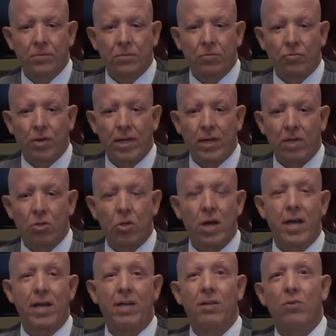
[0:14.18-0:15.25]
great
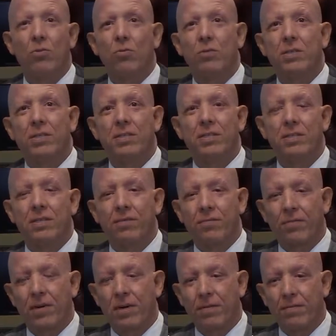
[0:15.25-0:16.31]
client who was the
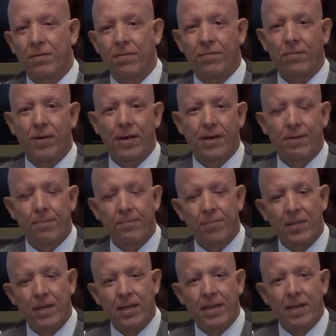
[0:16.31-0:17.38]
friend of a friend,
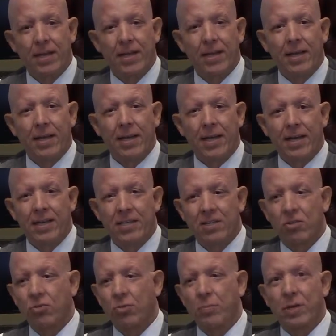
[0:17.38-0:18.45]
and his
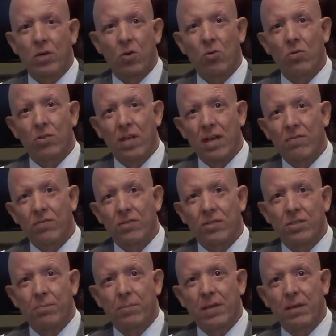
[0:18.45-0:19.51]
ultimate goal in life
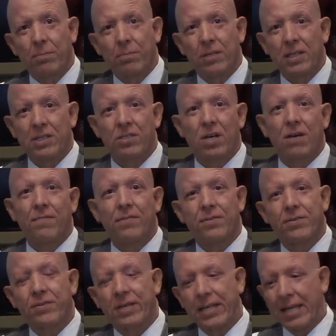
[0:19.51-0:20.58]
was to be a police
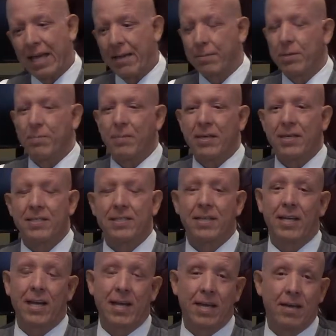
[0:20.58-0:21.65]
officer. And he came to me, he
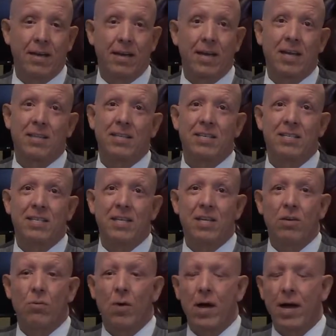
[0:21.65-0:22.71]
said, "Hey, I got this
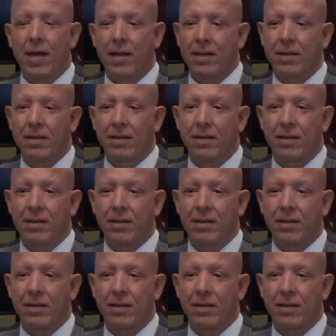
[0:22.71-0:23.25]
DUI and